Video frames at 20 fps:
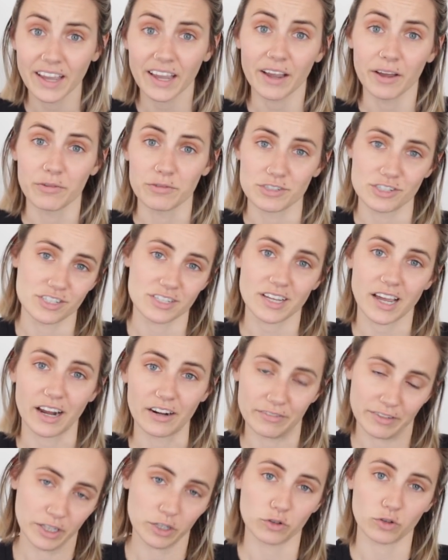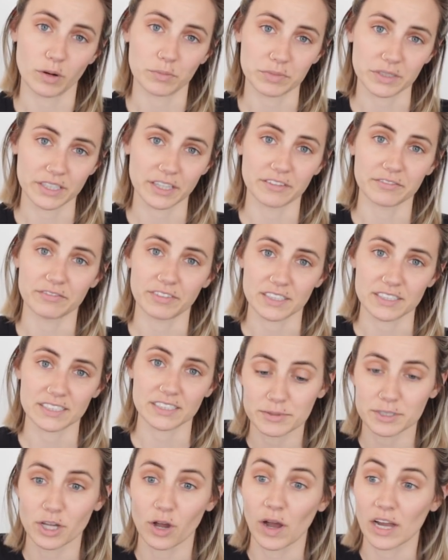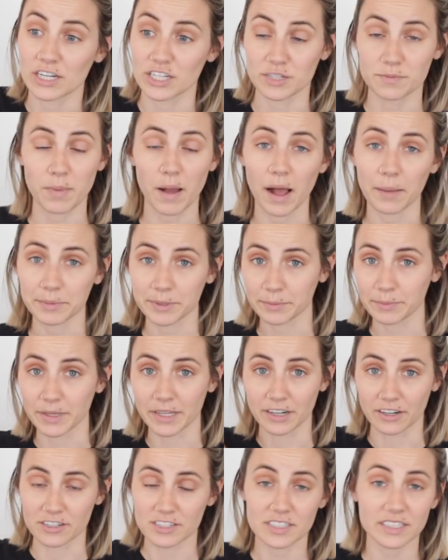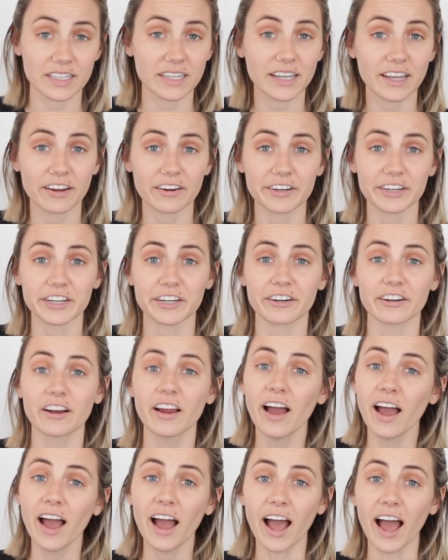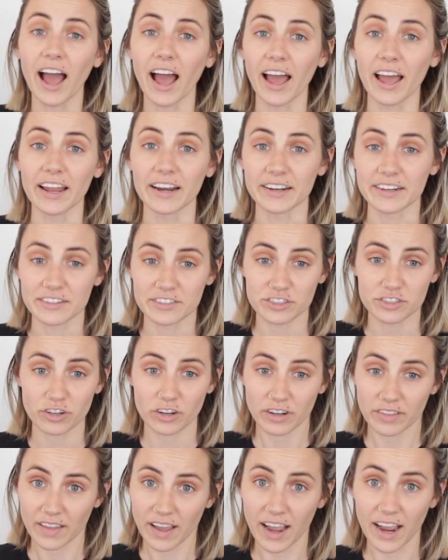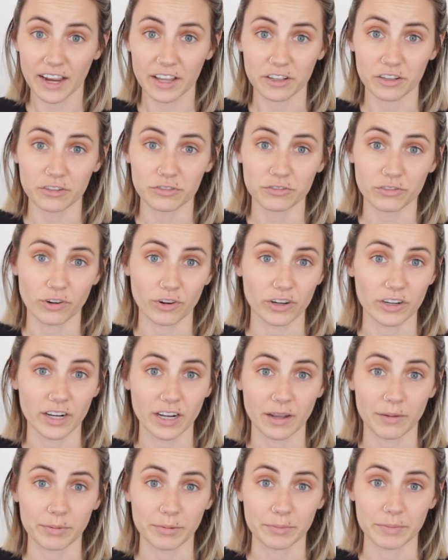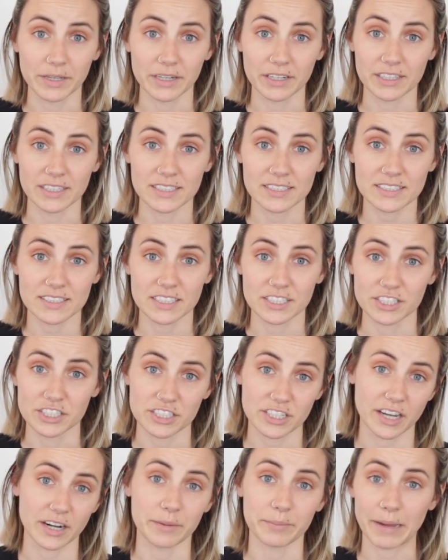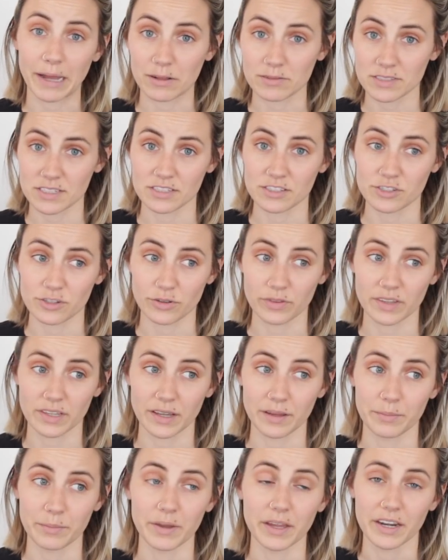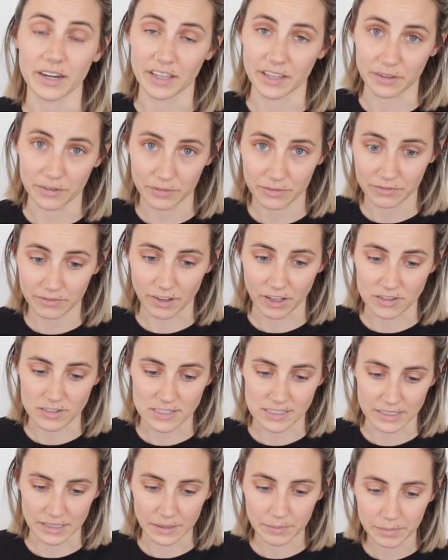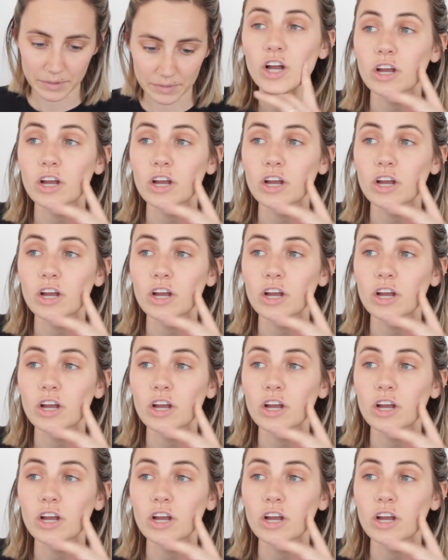It was just kind of like grumbling and fussing. So I just popped him in our sling carrier and stood in the aisle for a couple minutes and just kind of bounced and soothed him, and he fell asleep.